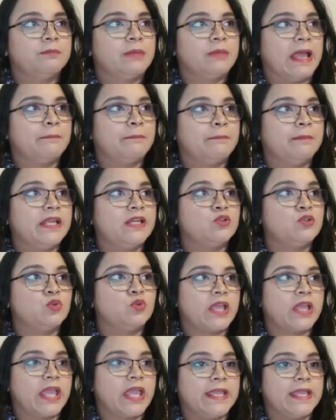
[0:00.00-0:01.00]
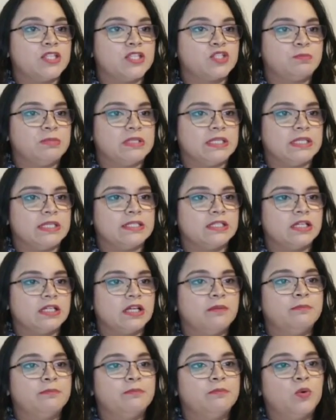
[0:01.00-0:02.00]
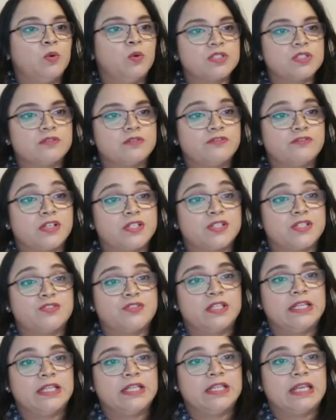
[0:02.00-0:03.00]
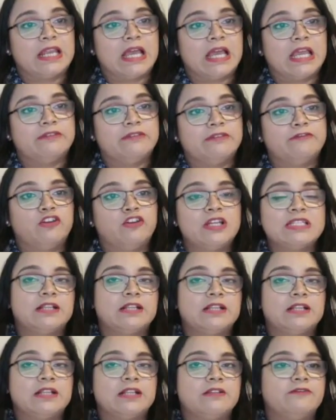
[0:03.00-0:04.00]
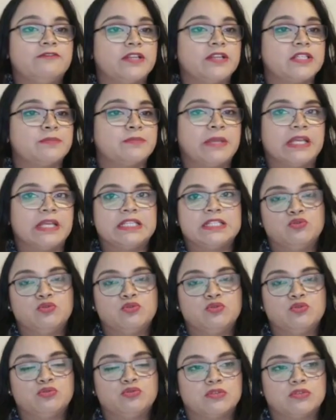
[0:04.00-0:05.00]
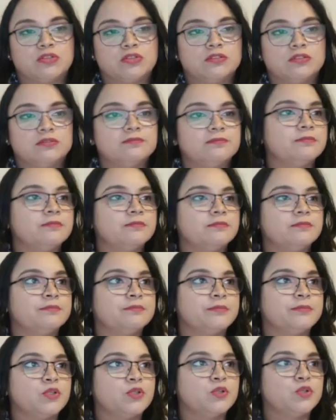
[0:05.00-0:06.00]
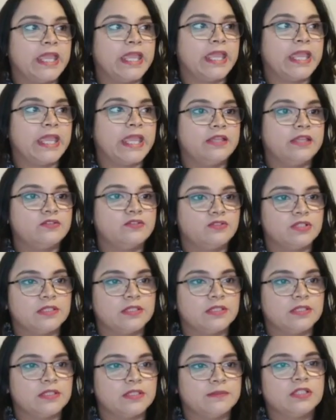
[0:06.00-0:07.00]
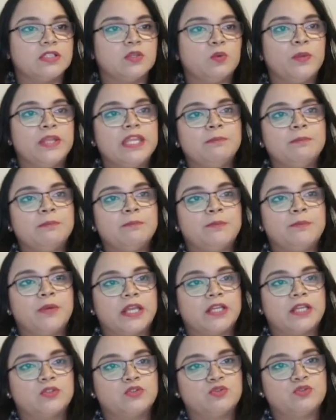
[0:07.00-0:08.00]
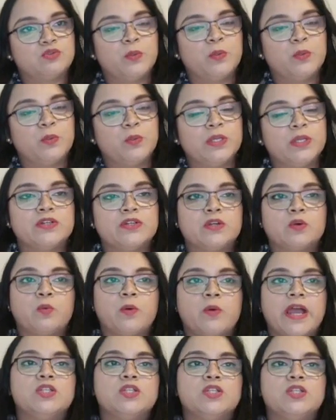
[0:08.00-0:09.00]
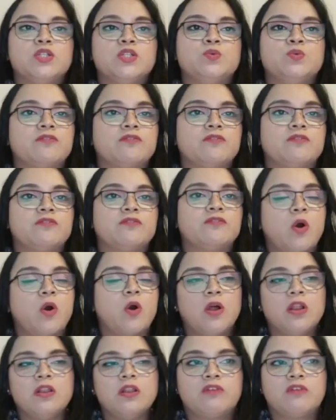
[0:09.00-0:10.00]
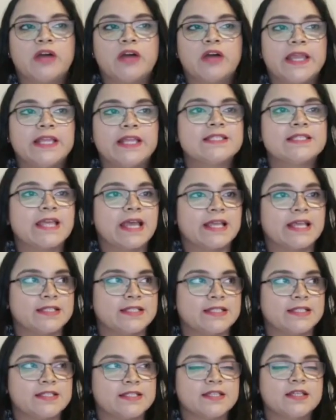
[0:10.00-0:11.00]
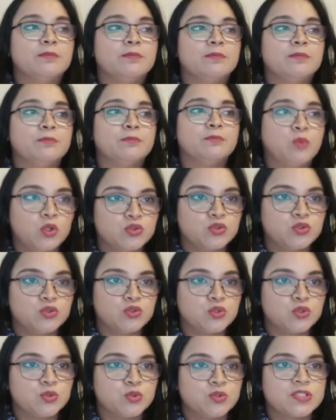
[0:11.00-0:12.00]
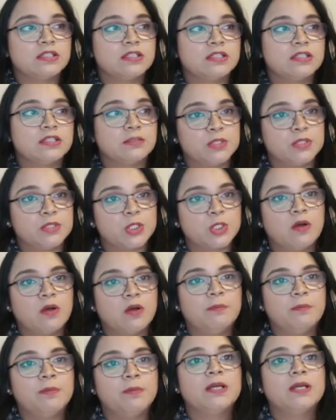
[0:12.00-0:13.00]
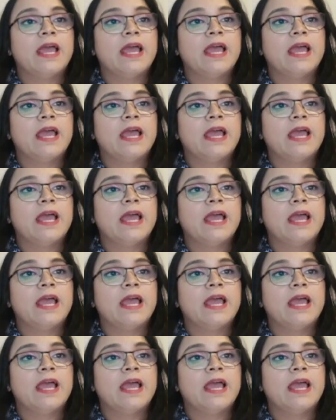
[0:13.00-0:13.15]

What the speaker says: Black played rook hb8, a most frustrating lie for a self-respecting rook. Rook a3. The winning breakthrough will require the use of all white's assets, both rooks, the bishop,